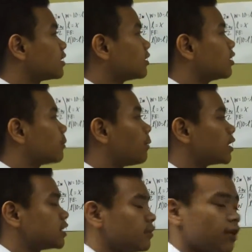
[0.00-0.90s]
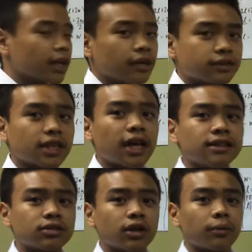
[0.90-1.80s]
the positive negative
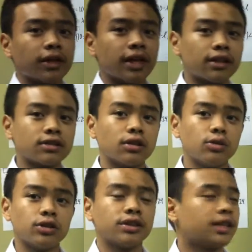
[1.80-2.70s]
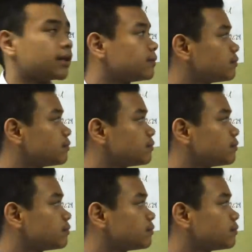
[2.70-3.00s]
signs so that we can get the solution set.